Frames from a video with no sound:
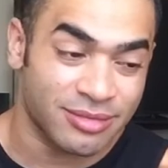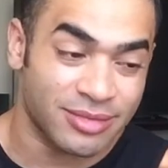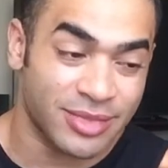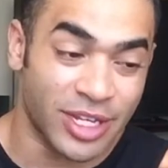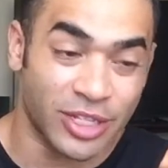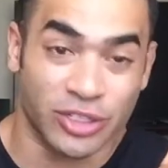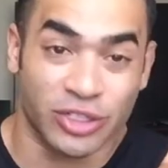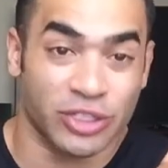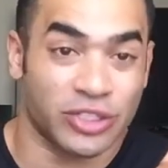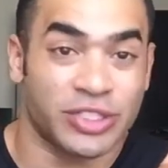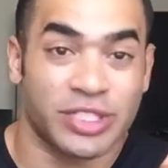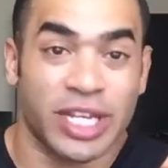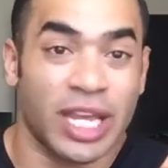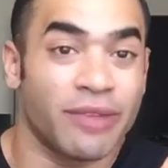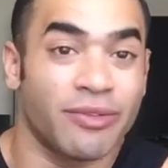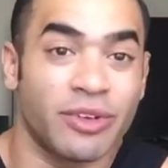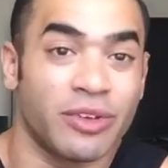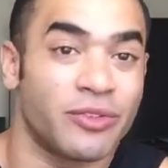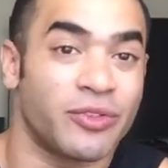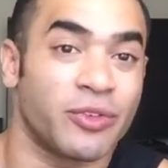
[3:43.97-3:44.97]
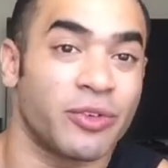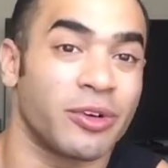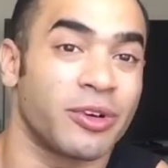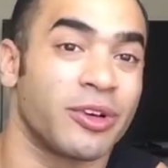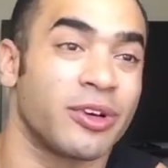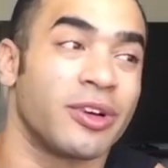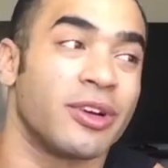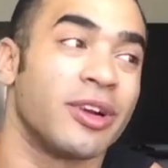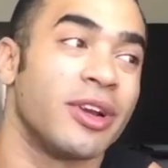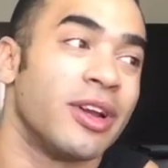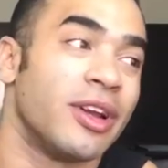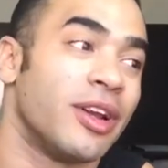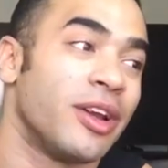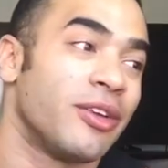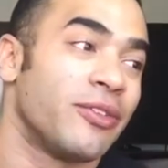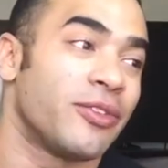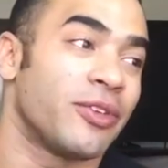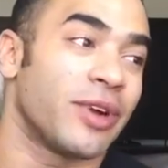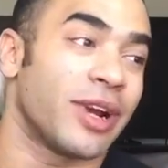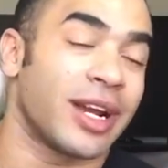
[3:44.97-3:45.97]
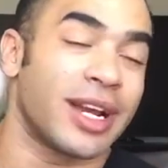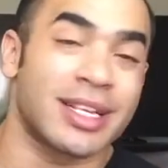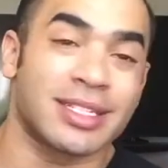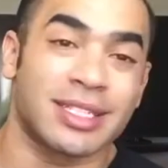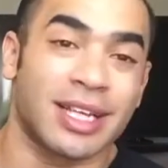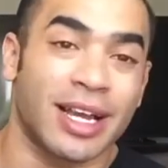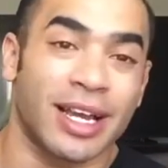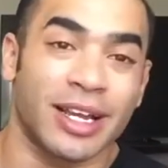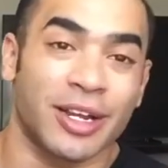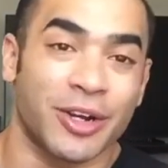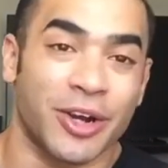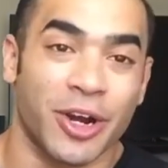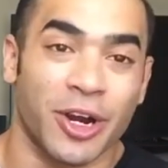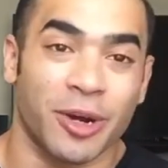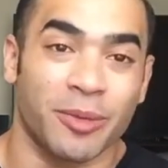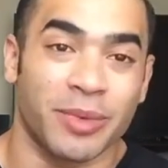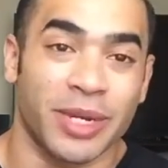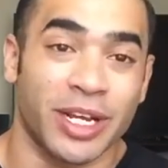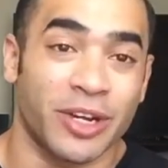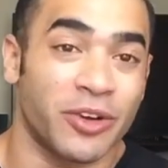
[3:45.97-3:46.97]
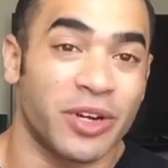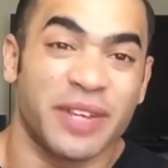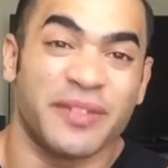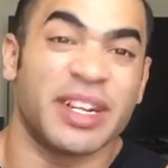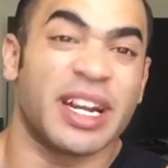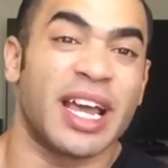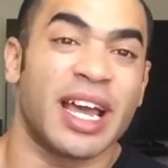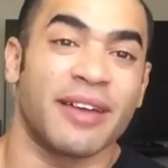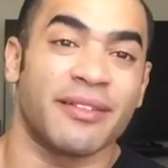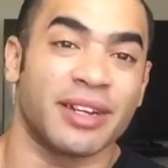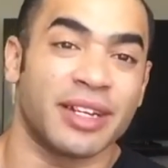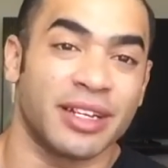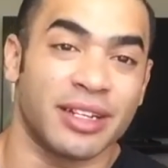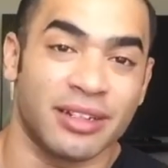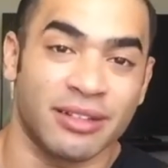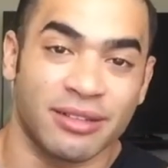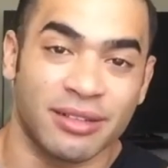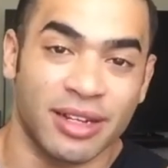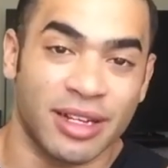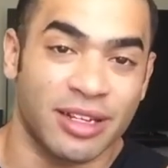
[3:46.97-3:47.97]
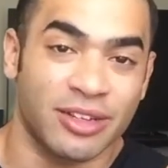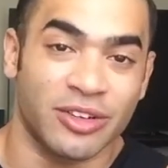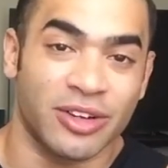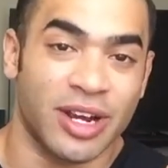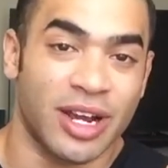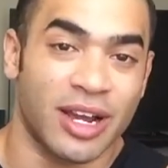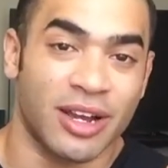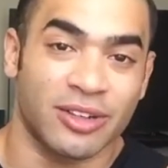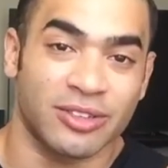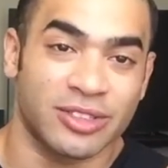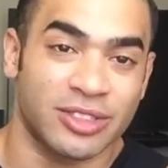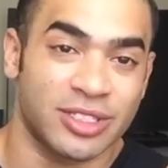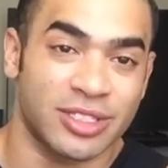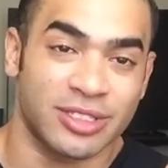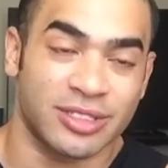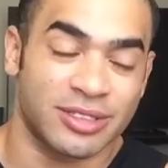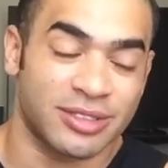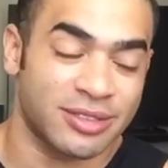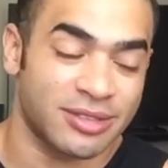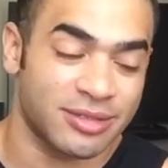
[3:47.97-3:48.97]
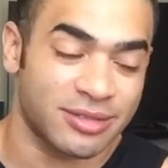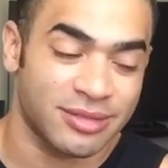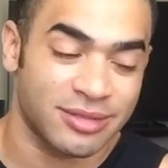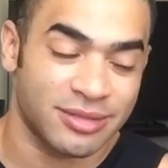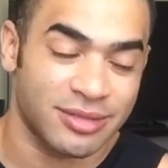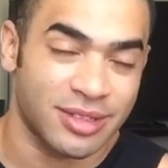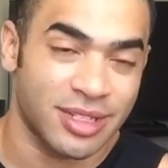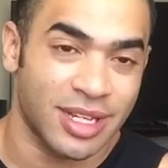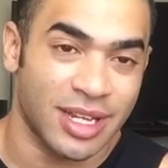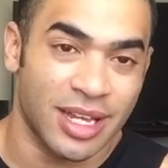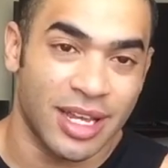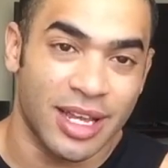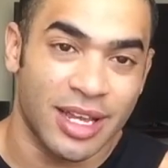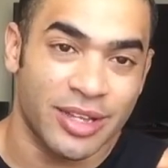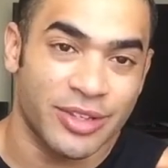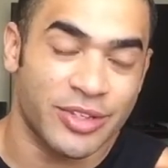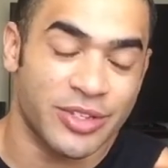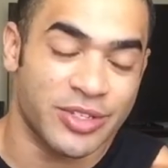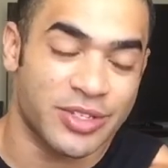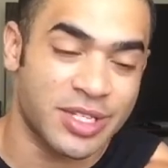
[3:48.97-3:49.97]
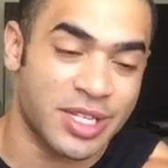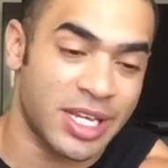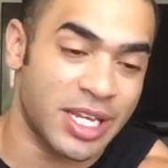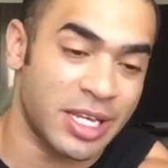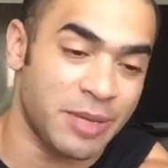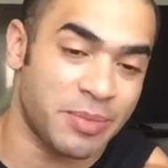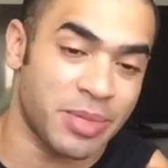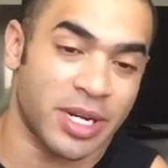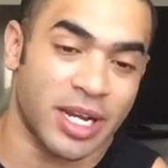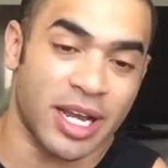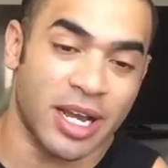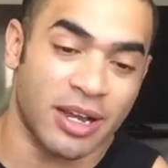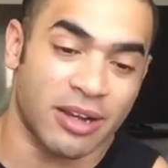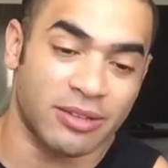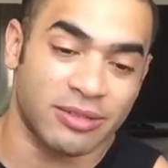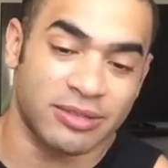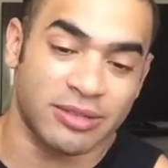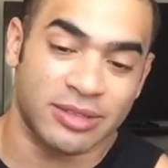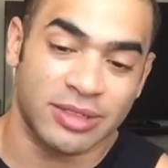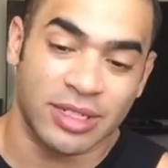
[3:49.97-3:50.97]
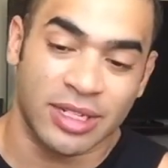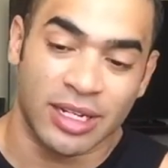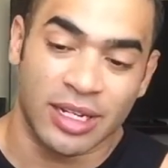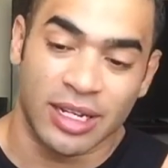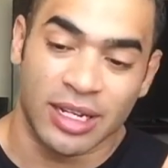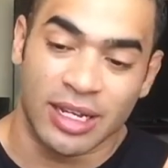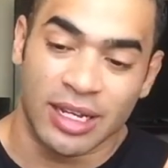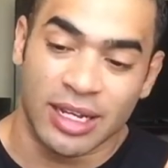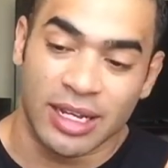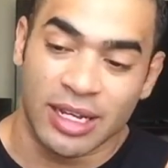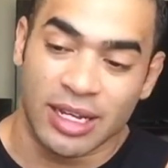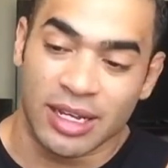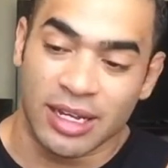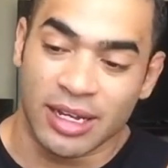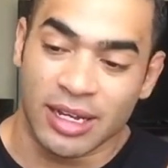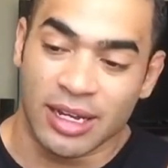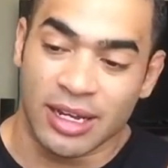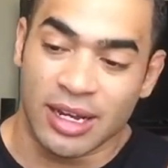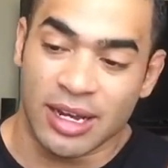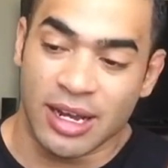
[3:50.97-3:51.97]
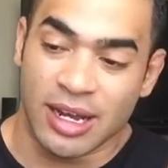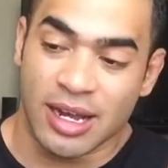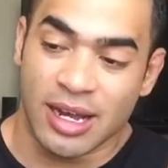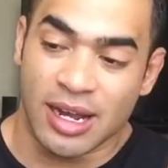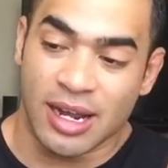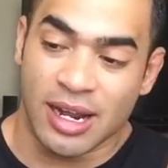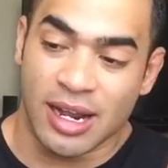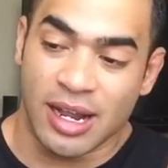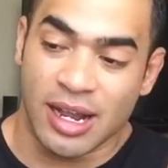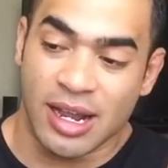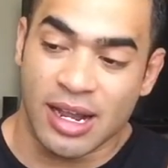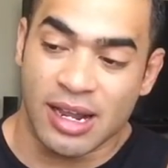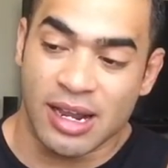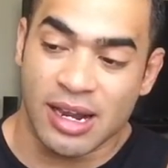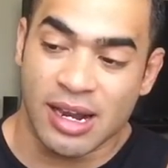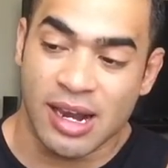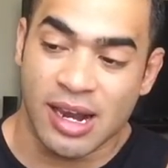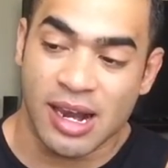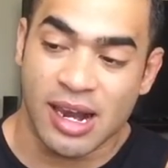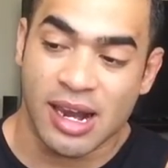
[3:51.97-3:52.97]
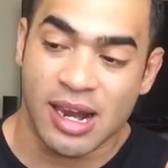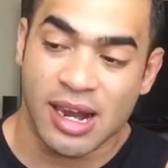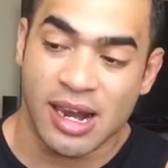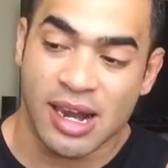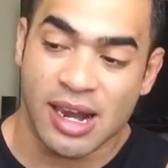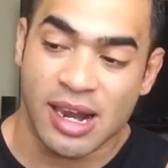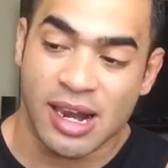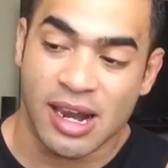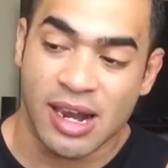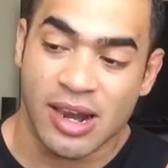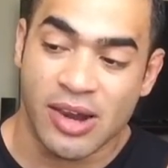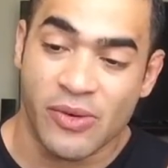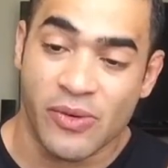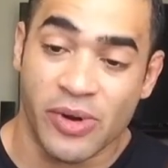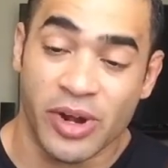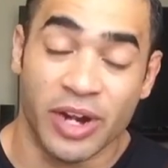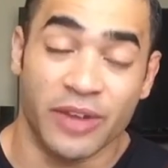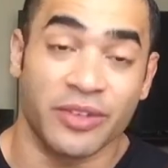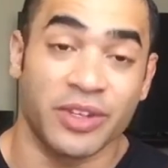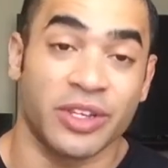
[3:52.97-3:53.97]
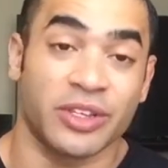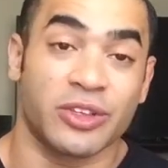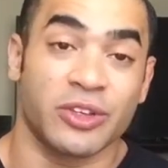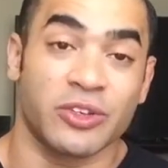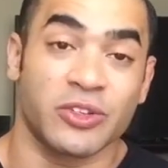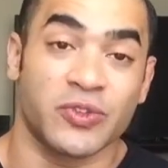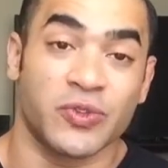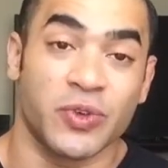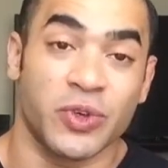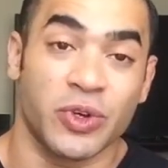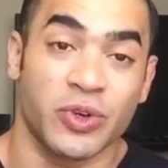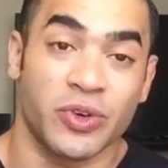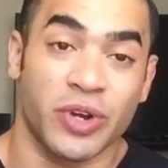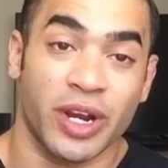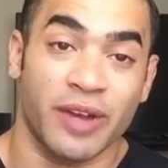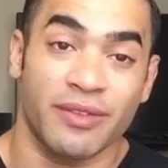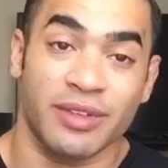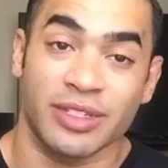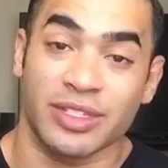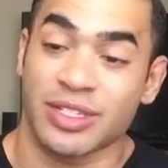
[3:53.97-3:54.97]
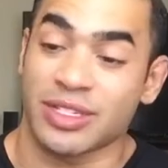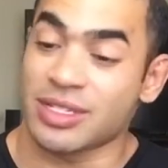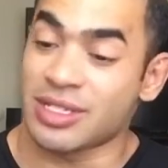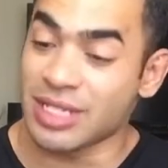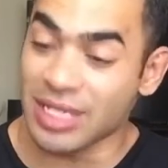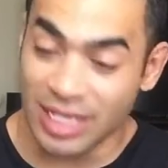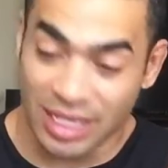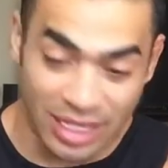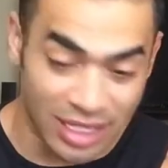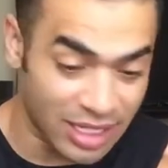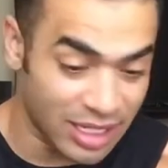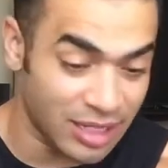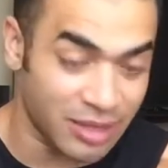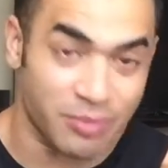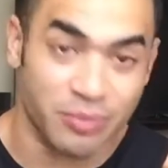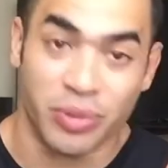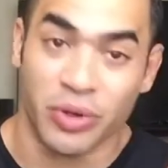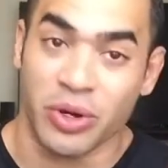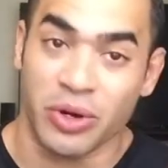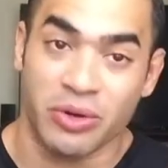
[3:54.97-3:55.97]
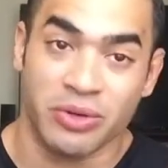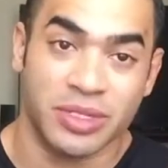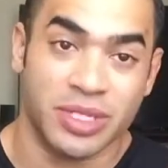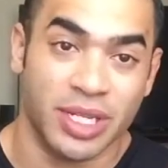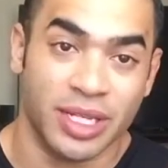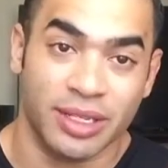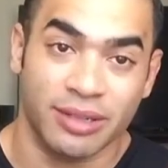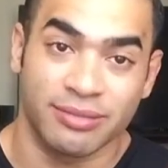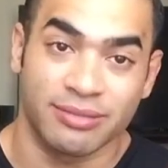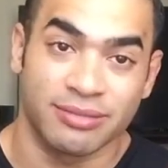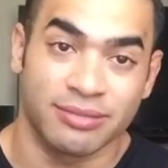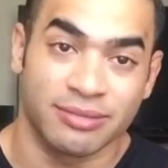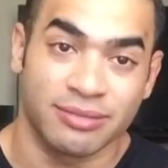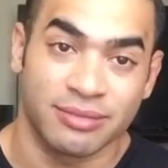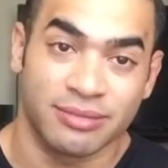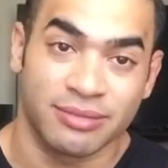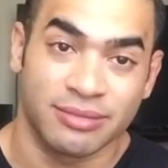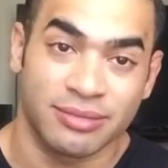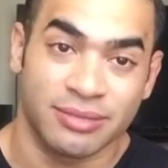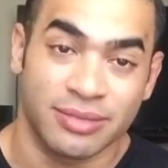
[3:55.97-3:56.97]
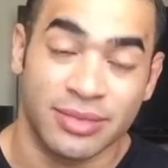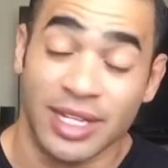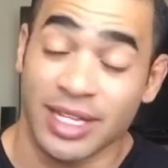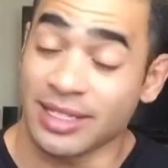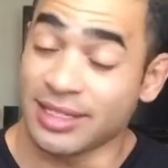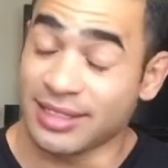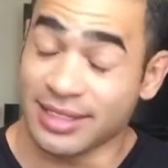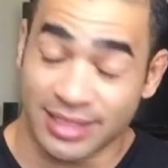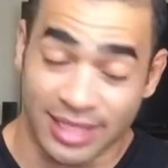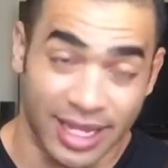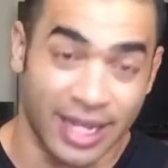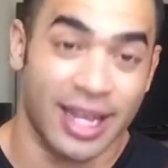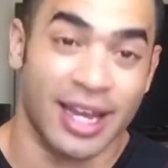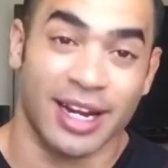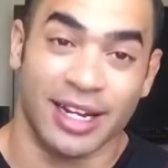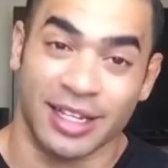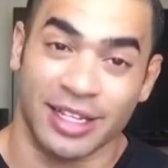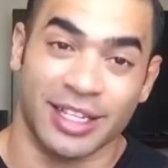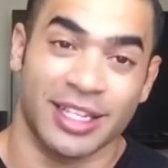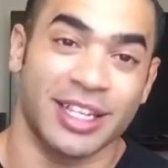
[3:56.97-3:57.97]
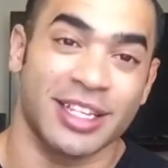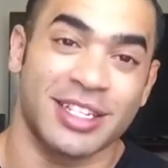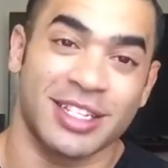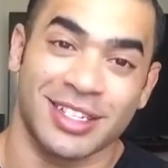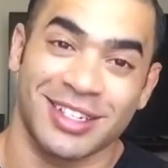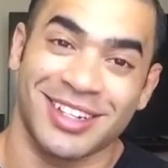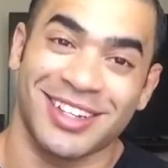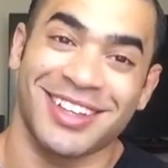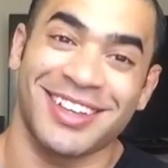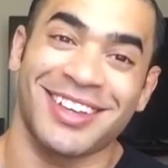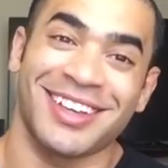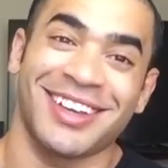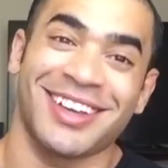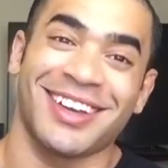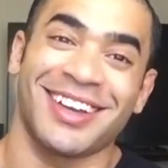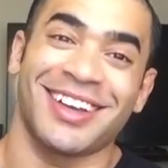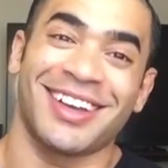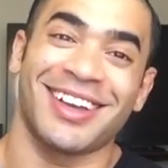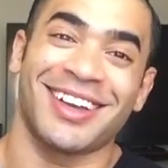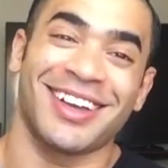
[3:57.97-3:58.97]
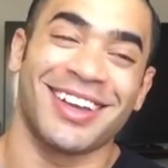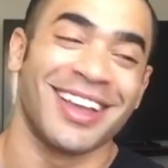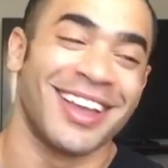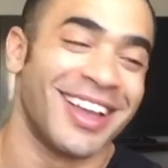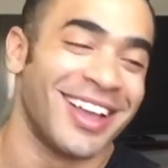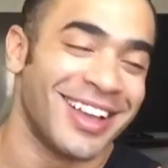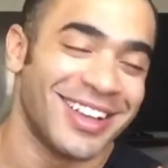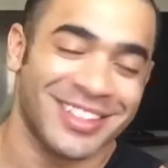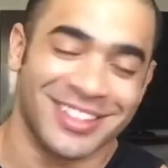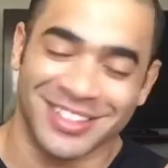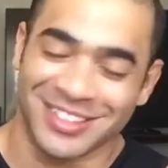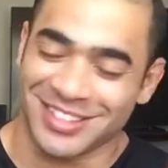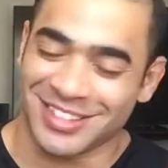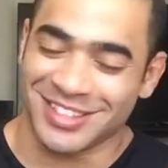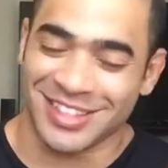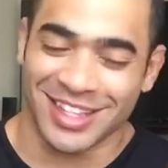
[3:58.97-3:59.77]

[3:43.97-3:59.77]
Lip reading: that you're saving for I guess high carb day. Don't even have it in your house. Just keep it out. Whenever you get those food cravings, just eat protein and stay out of the kitchen. Just